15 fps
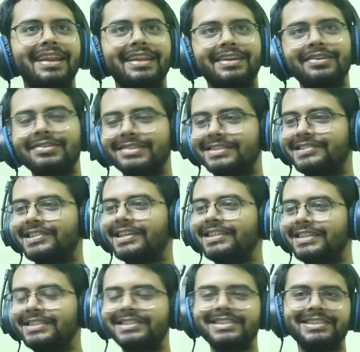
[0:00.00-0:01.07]
Like, you know, she
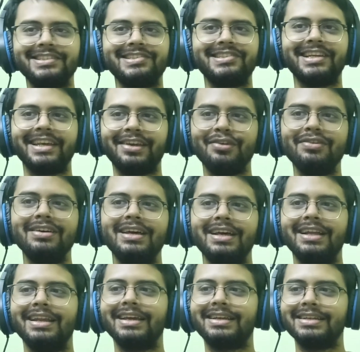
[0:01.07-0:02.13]
said she just, like, you know,
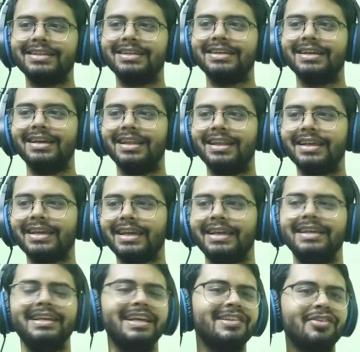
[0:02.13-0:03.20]
like,
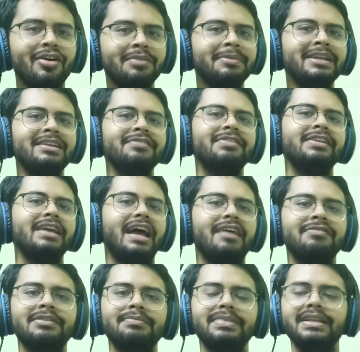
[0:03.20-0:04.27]
it's not been even,
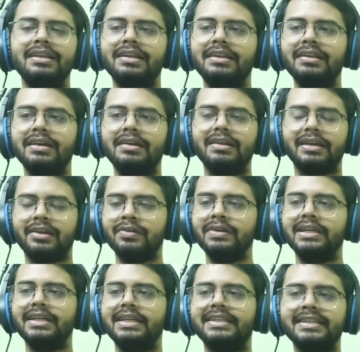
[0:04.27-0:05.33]
haven't been, like, you know,
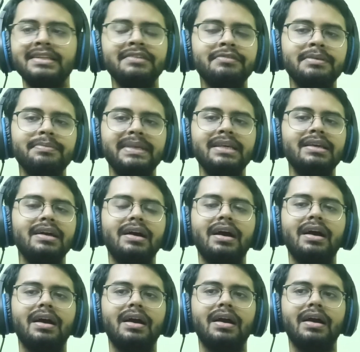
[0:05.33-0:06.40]
it didn't even be,
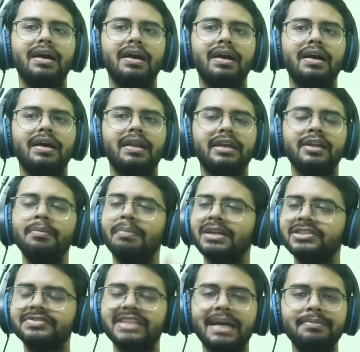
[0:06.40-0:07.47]
like, you know,
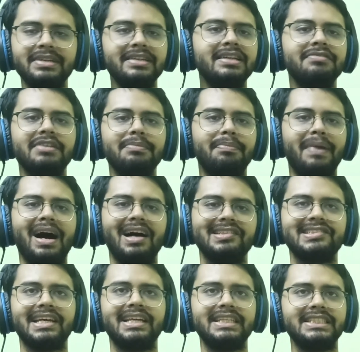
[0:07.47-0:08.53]
much time didn't even
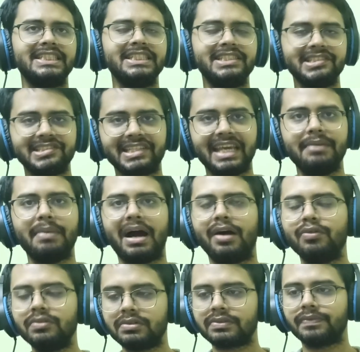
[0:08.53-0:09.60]
pass, and she just came
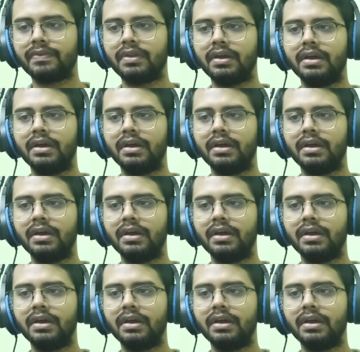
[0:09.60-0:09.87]
out,